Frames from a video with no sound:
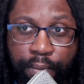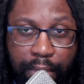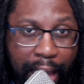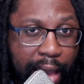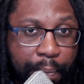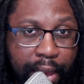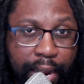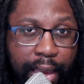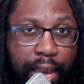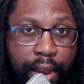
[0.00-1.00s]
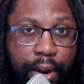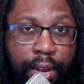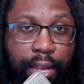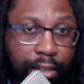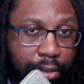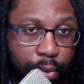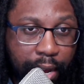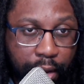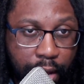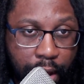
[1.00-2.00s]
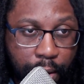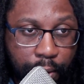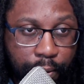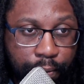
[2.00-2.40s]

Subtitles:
the iPad Air is the way to go.